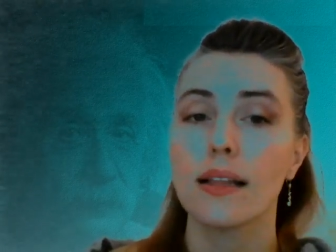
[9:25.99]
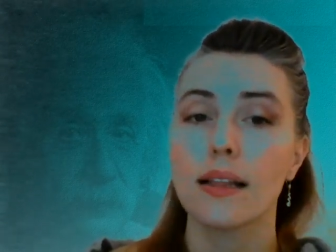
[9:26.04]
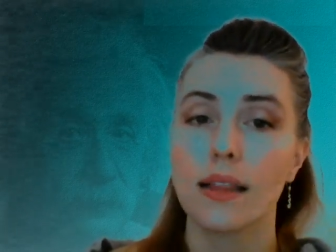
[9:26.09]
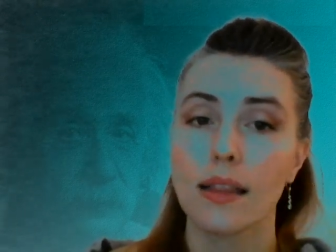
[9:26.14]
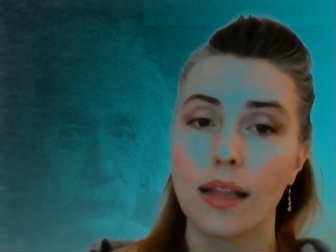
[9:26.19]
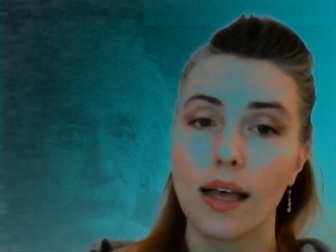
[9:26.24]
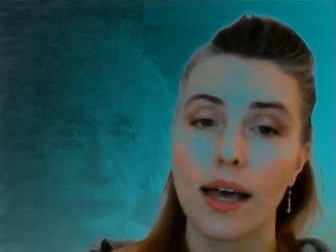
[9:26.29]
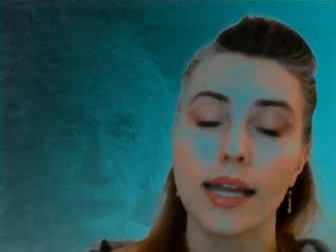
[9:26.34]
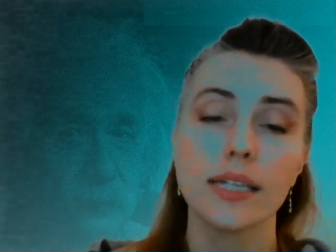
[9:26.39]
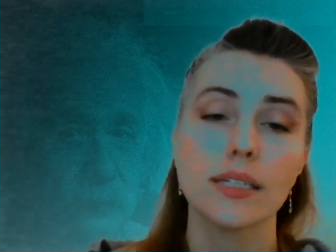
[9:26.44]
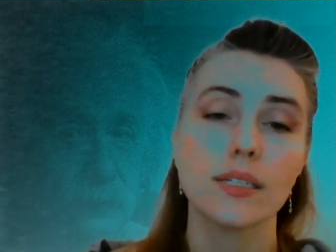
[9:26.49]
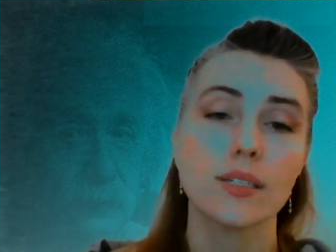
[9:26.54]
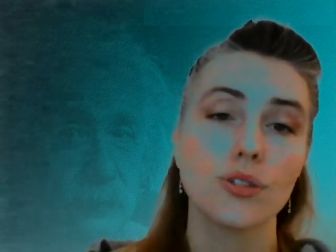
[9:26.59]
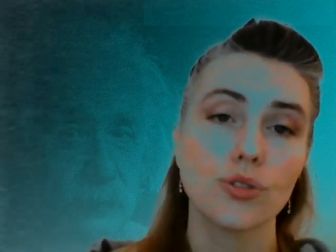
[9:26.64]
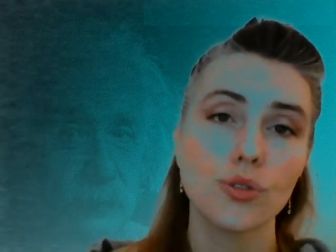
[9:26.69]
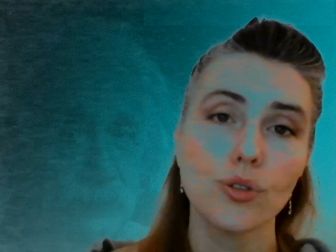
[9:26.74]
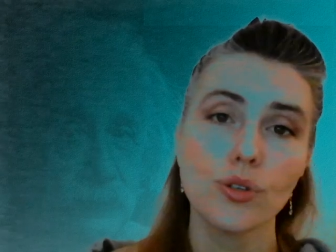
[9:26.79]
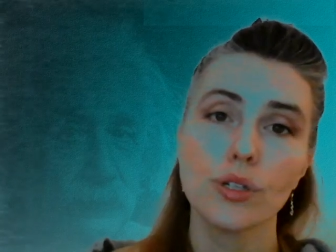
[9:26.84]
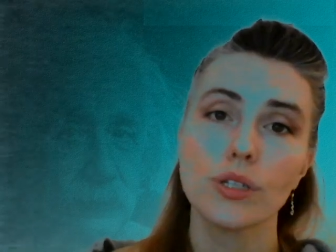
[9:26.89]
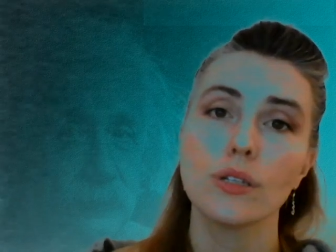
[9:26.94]
light
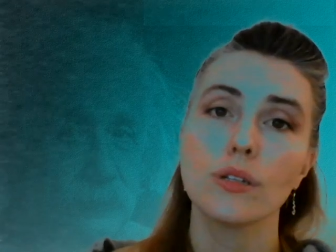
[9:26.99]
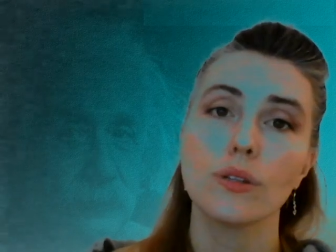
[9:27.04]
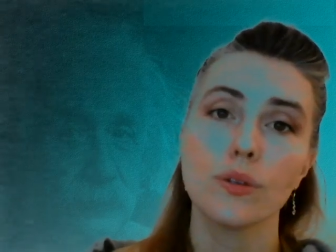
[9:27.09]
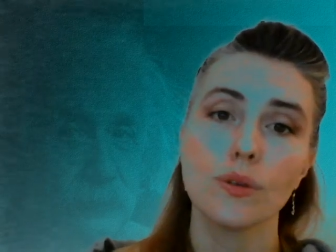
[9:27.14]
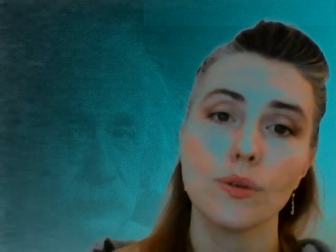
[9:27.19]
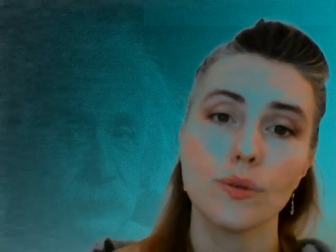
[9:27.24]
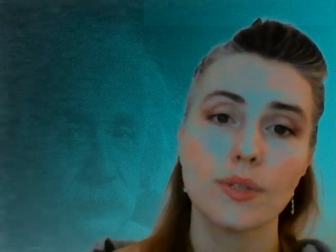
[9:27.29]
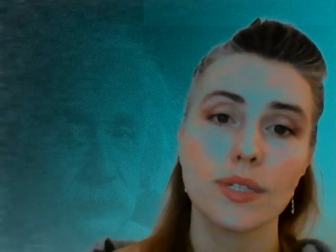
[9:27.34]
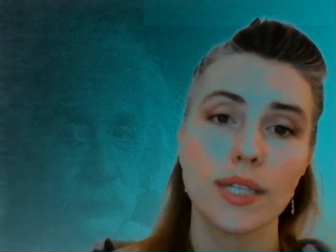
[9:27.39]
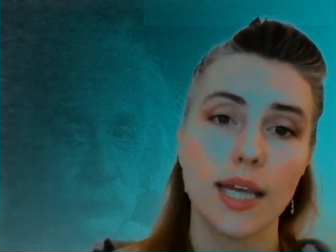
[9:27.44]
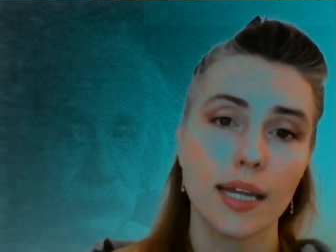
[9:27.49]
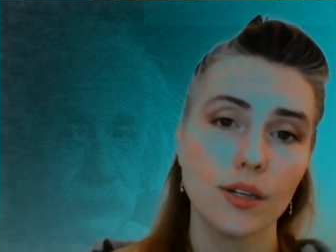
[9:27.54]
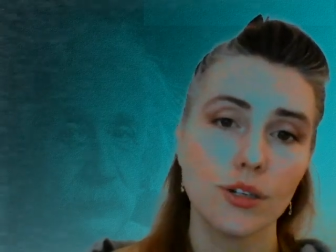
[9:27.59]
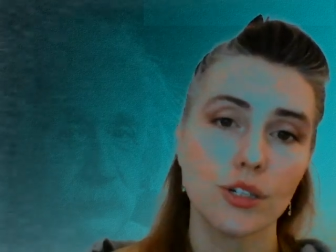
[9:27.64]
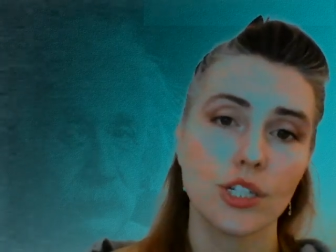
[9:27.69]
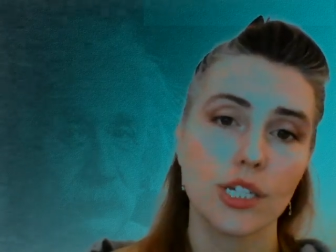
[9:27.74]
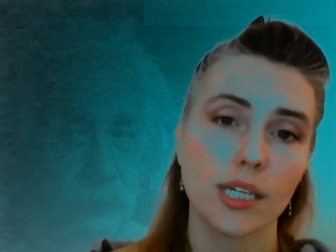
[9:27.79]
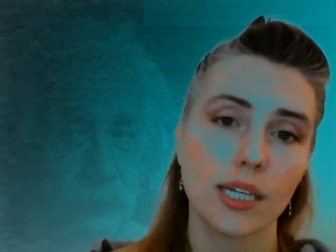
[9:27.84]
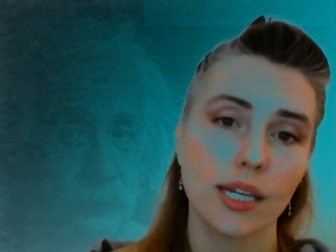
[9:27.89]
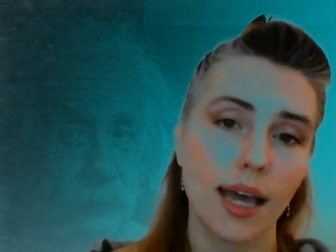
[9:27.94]
should lose
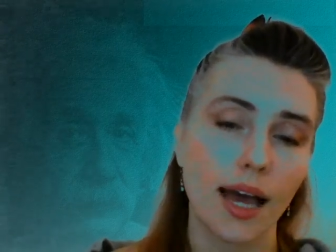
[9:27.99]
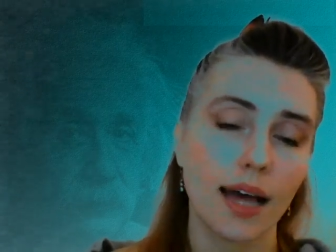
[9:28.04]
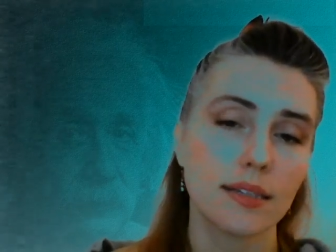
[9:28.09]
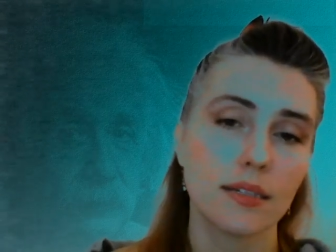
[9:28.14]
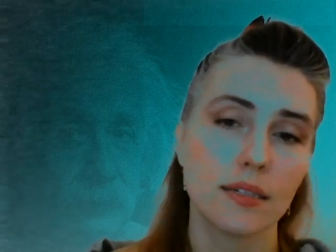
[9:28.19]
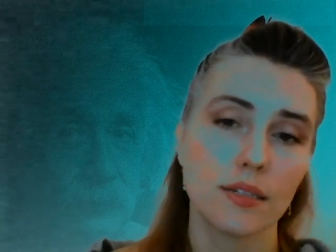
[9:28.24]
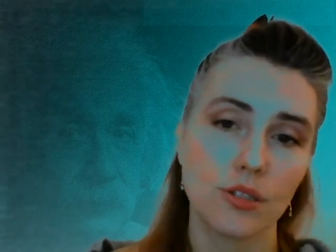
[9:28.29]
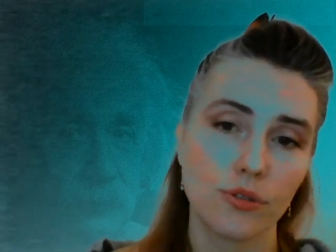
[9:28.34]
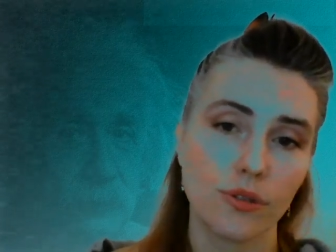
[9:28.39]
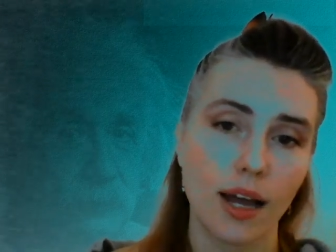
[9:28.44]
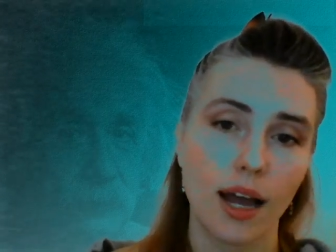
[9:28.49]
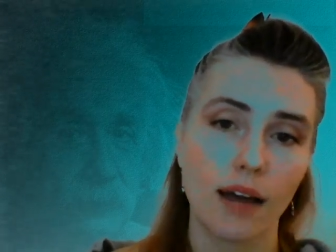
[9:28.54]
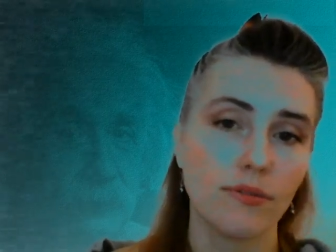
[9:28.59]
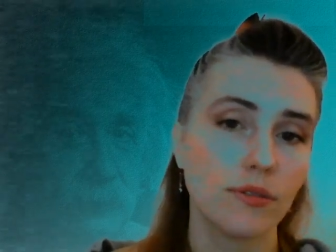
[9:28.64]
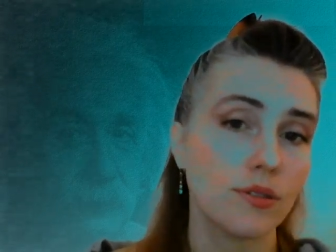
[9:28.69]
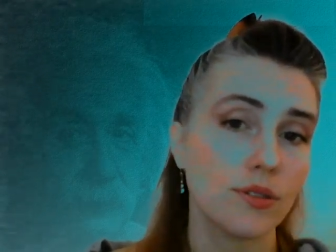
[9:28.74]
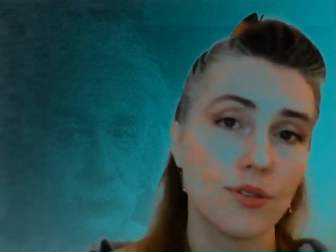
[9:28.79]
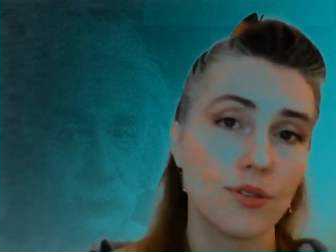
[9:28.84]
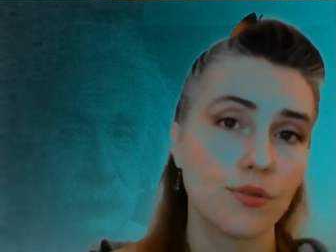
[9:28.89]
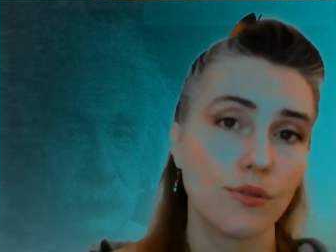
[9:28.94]
energy as it
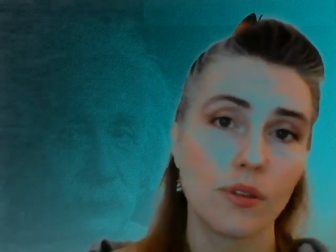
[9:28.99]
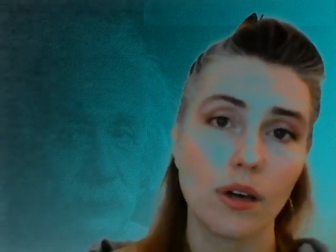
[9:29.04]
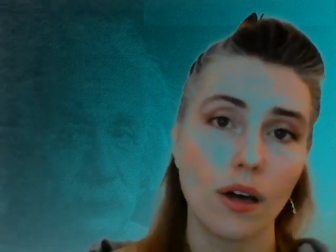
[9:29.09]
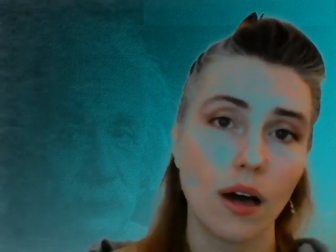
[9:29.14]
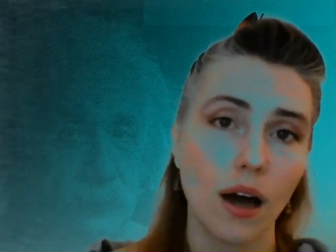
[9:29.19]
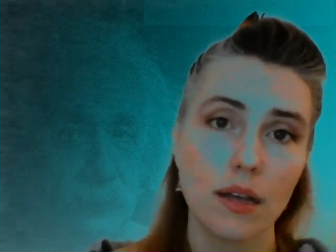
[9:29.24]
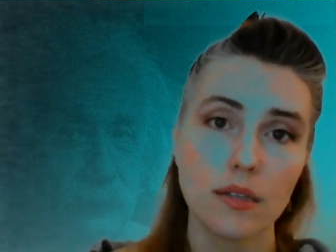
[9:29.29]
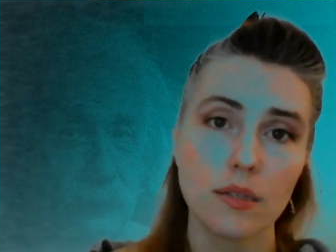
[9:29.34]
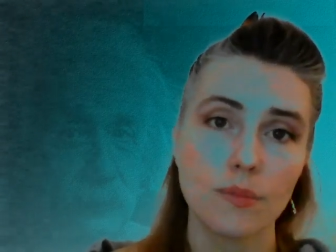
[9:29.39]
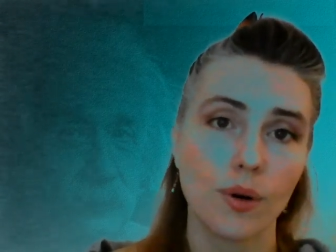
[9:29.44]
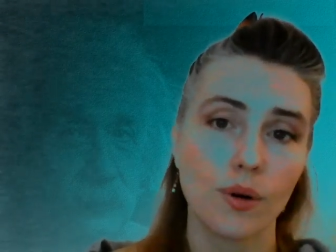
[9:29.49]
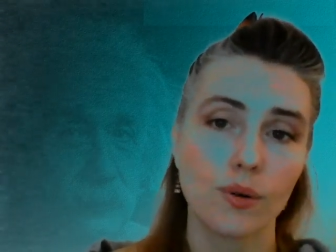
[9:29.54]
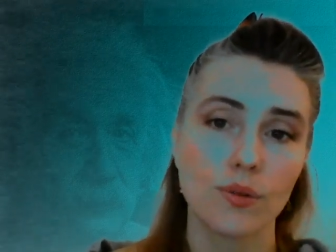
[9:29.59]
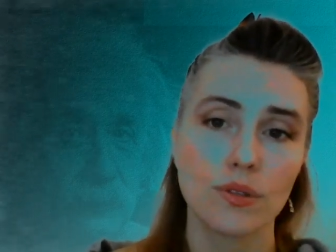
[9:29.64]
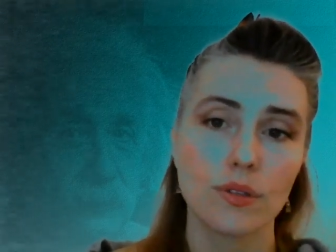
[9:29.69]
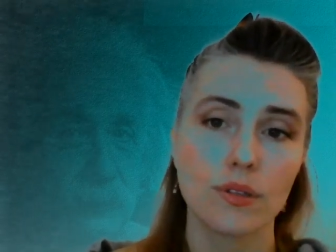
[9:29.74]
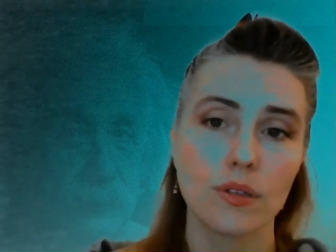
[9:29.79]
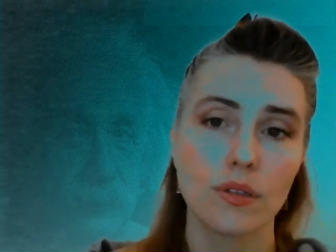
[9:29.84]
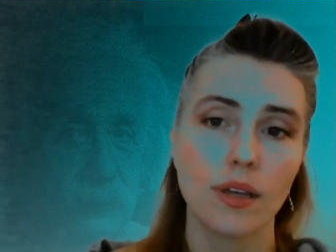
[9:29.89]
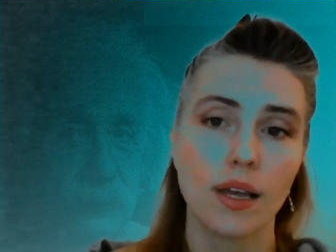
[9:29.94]
travels through the
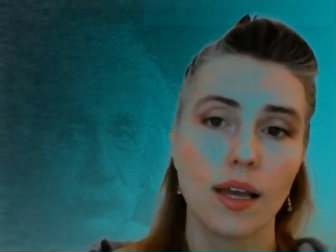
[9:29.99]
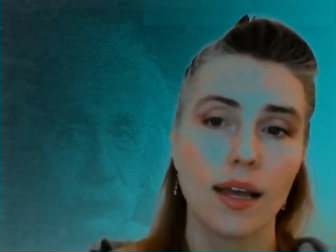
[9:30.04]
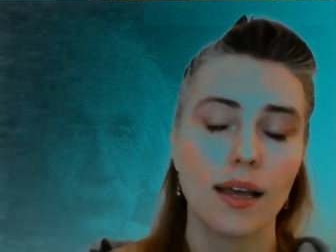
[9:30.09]
cosmos.